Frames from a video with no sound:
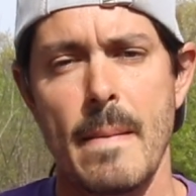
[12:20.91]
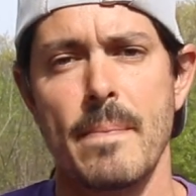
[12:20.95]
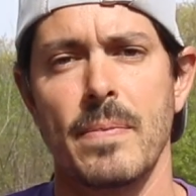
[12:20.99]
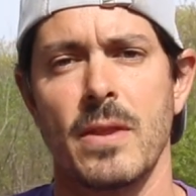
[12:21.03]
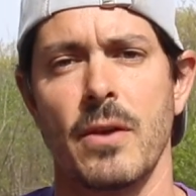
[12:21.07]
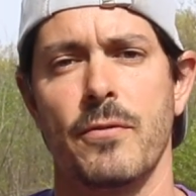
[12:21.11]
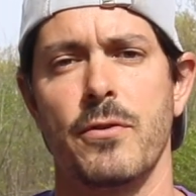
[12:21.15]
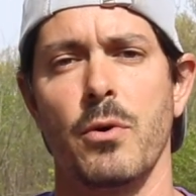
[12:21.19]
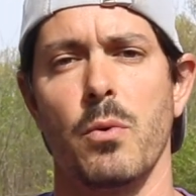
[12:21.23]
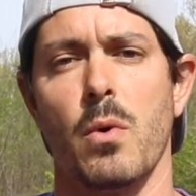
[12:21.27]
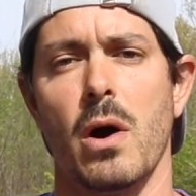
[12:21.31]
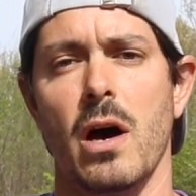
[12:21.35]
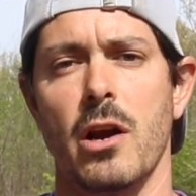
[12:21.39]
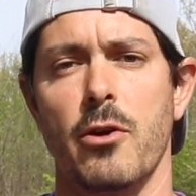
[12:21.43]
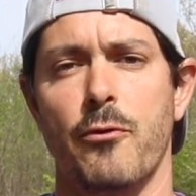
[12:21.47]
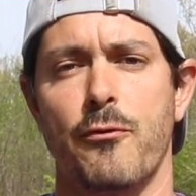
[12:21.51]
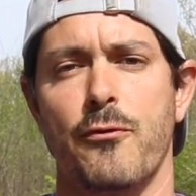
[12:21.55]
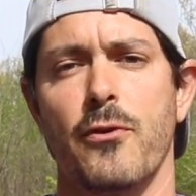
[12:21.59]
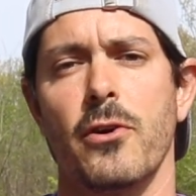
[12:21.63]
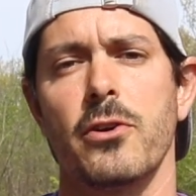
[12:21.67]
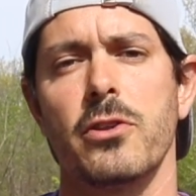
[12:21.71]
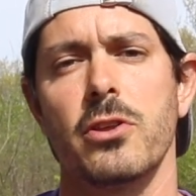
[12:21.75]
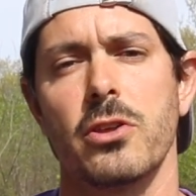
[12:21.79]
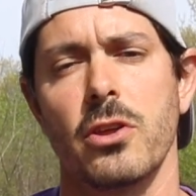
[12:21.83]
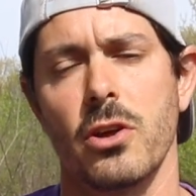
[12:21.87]
If you want to
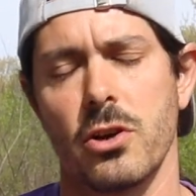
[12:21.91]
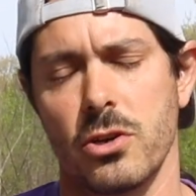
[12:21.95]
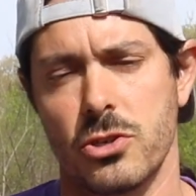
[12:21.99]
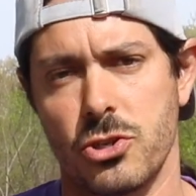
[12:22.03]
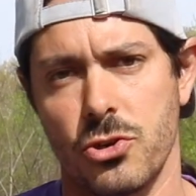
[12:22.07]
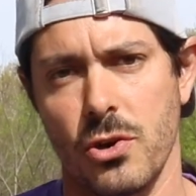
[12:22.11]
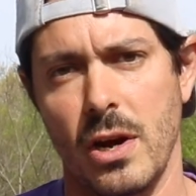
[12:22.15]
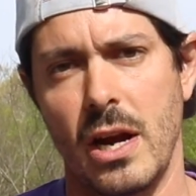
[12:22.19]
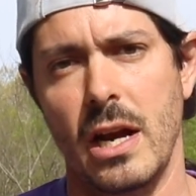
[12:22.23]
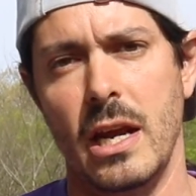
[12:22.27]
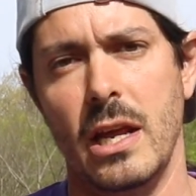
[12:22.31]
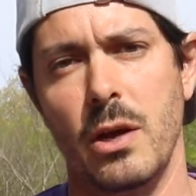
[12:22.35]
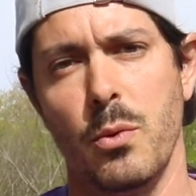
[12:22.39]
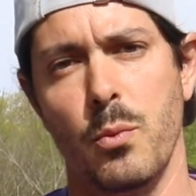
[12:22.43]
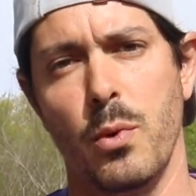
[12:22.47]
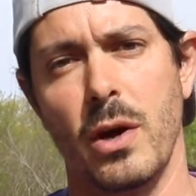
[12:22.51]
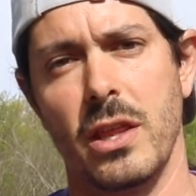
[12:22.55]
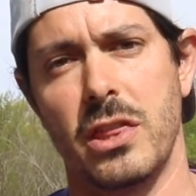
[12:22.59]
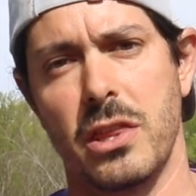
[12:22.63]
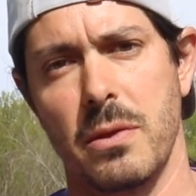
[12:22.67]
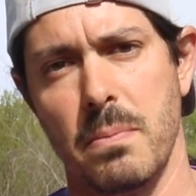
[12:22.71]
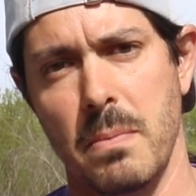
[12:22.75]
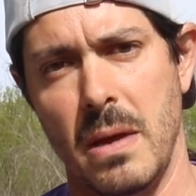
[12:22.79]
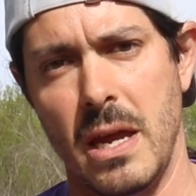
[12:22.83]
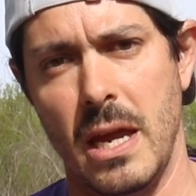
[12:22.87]
further your training
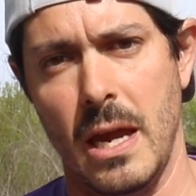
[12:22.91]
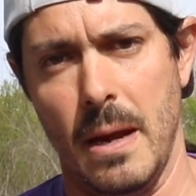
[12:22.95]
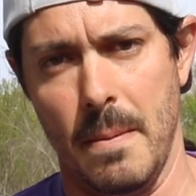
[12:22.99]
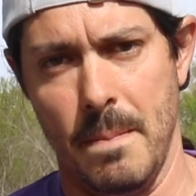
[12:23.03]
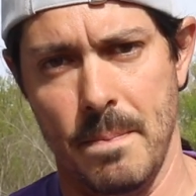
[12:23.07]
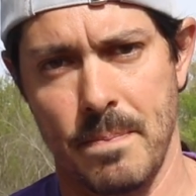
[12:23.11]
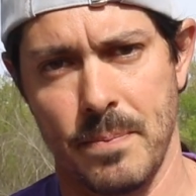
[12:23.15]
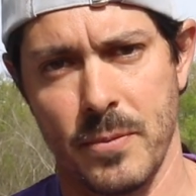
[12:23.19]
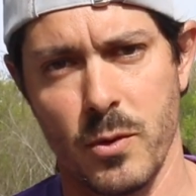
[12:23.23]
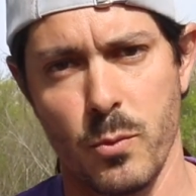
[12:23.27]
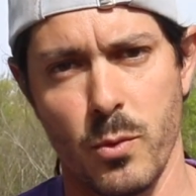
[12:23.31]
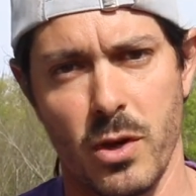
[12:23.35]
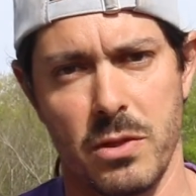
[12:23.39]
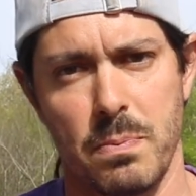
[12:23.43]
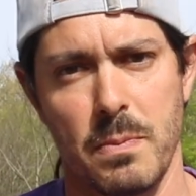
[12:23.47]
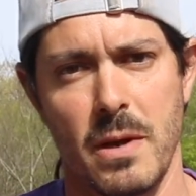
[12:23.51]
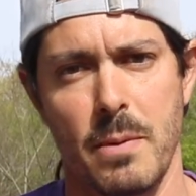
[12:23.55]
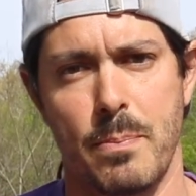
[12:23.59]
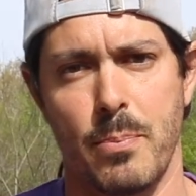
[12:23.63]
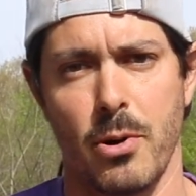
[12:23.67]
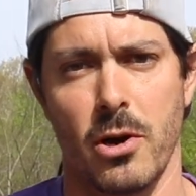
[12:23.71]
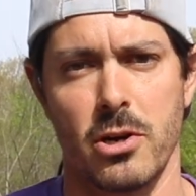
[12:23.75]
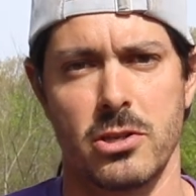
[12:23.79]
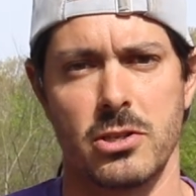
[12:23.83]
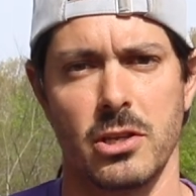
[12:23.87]
with me
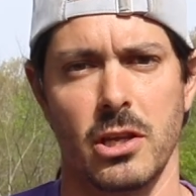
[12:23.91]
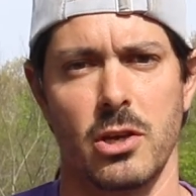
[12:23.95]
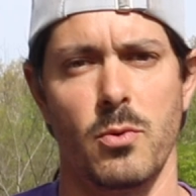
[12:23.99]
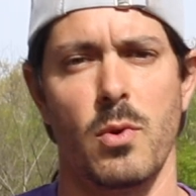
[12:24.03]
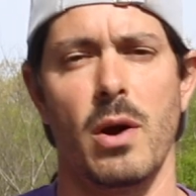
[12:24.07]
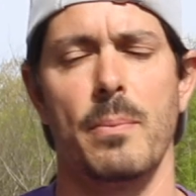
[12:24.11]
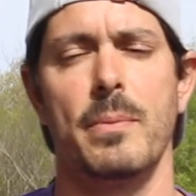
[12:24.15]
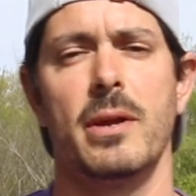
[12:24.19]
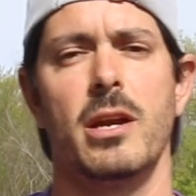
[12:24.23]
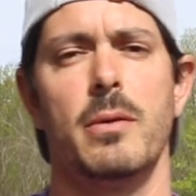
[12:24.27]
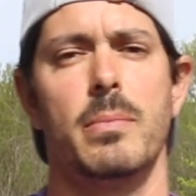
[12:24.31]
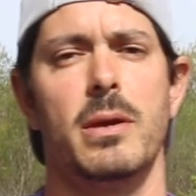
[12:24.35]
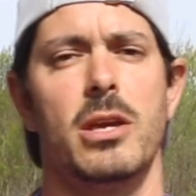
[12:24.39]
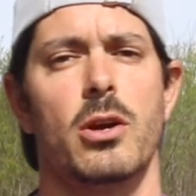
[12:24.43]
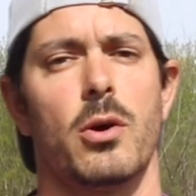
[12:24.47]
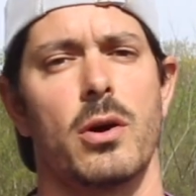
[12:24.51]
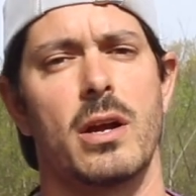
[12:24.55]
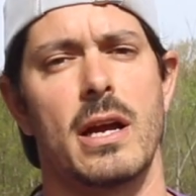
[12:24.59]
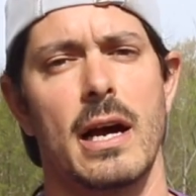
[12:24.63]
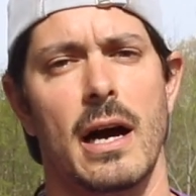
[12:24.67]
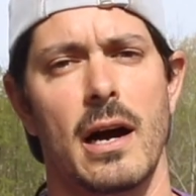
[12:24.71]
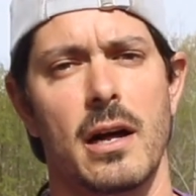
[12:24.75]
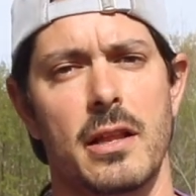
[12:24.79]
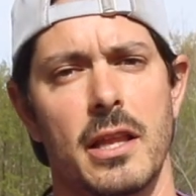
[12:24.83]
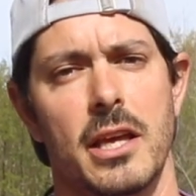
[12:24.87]
personally, you want me to be your
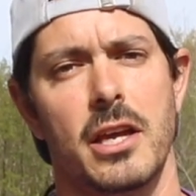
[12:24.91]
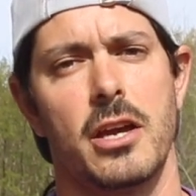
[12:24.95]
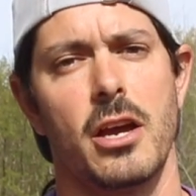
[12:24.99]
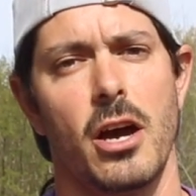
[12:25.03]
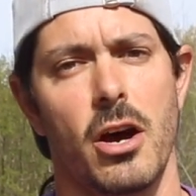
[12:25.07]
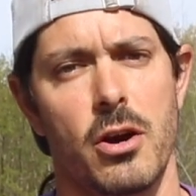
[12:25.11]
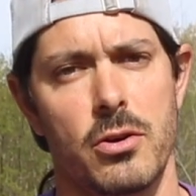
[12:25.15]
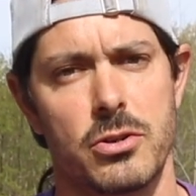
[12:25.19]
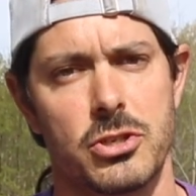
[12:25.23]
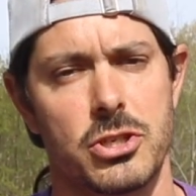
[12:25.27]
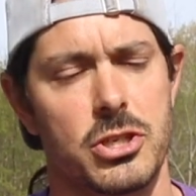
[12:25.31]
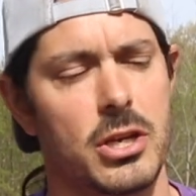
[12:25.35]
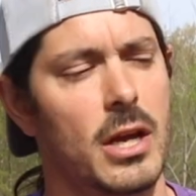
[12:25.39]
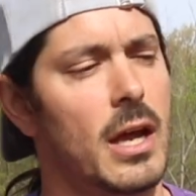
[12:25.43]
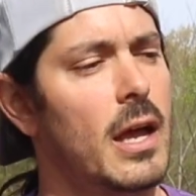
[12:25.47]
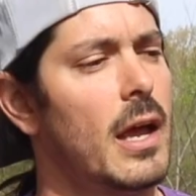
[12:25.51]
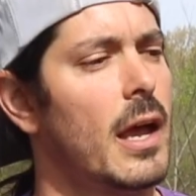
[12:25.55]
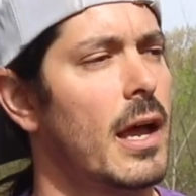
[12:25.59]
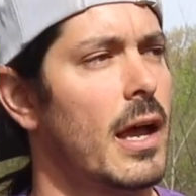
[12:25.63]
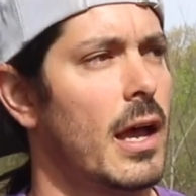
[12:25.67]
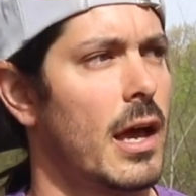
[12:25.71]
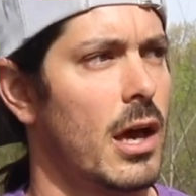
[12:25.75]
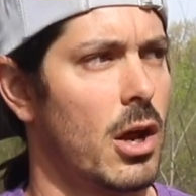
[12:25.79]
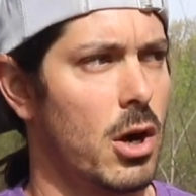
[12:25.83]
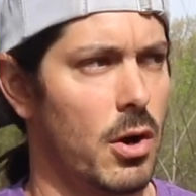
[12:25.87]
Kali coach,
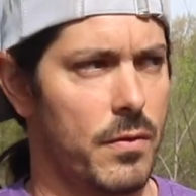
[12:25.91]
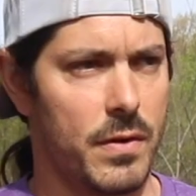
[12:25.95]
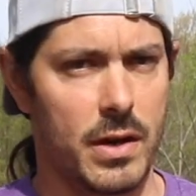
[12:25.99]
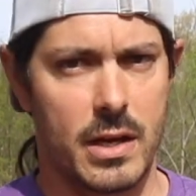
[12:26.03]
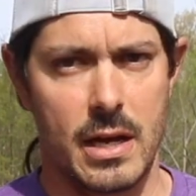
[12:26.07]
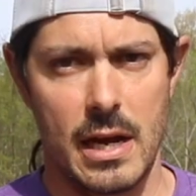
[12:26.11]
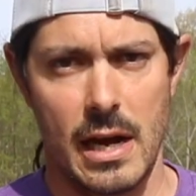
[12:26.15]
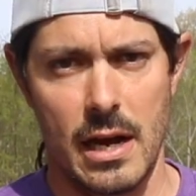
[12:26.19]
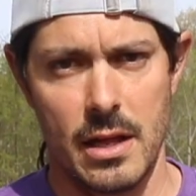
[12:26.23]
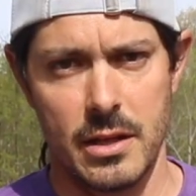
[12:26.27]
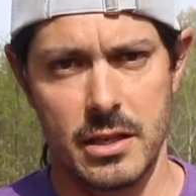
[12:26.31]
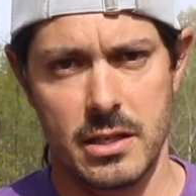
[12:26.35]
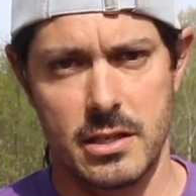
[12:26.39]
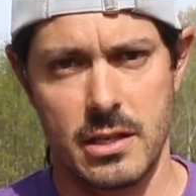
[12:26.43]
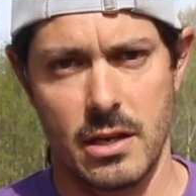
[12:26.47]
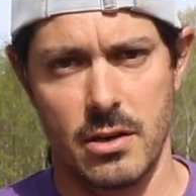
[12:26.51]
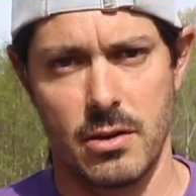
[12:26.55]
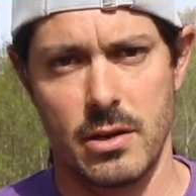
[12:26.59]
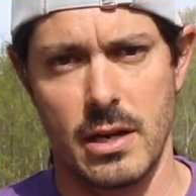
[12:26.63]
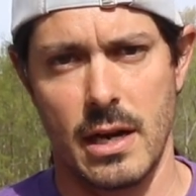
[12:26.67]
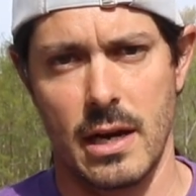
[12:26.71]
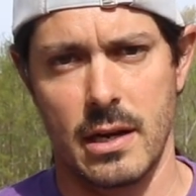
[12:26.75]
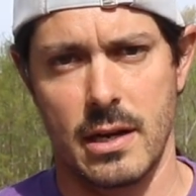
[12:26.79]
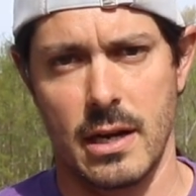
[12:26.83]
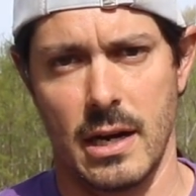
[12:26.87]
head over to
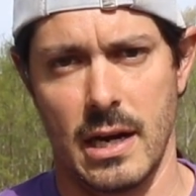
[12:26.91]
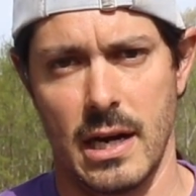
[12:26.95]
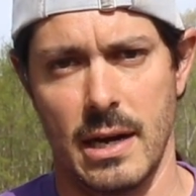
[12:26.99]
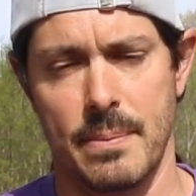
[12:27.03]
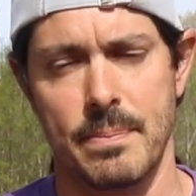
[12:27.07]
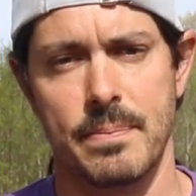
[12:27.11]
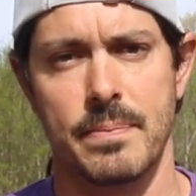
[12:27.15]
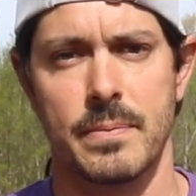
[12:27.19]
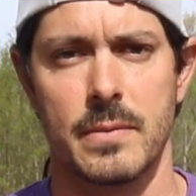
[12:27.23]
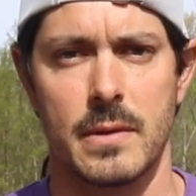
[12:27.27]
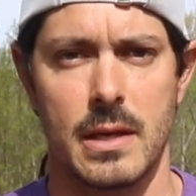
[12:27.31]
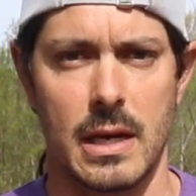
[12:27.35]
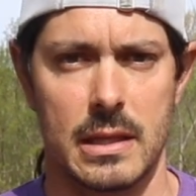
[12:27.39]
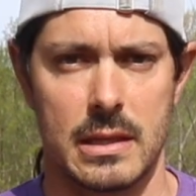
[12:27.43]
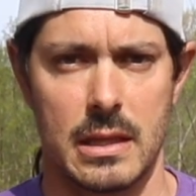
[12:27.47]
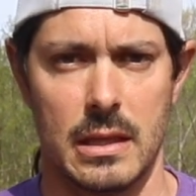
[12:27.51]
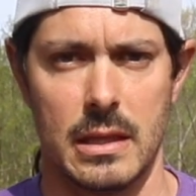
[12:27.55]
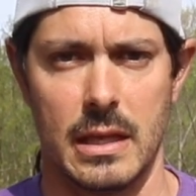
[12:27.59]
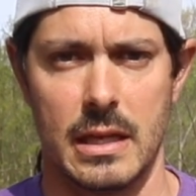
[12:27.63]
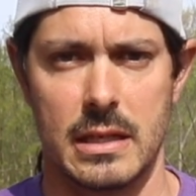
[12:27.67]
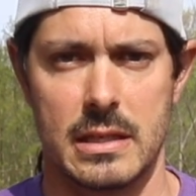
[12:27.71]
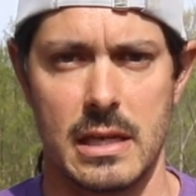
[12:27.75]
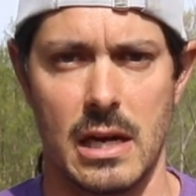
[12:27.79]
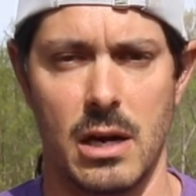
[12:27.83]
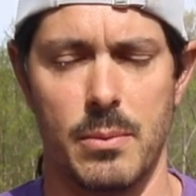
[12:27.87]
kalicenter.com, got the
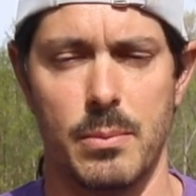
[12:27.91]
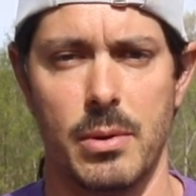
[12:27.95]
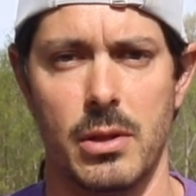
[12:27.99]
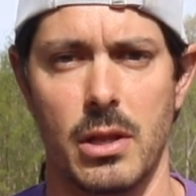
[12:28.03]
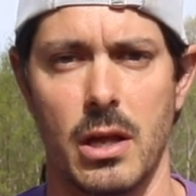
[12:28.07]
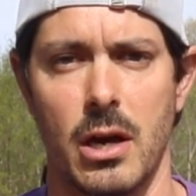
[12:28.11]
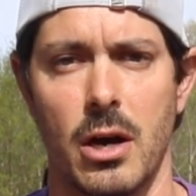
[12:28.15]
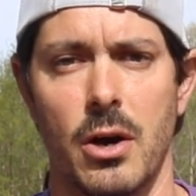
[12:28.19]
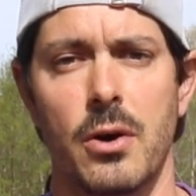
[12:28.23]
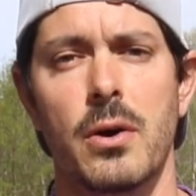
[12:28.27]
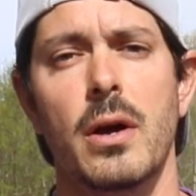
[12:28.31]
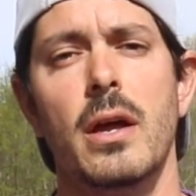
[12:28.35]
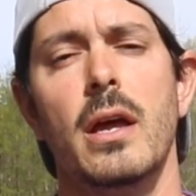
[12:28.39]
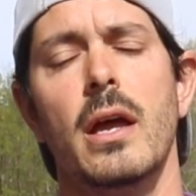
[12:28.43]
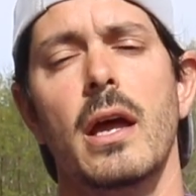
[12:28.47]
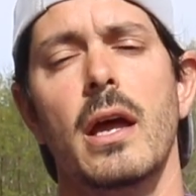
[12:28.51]
link down below,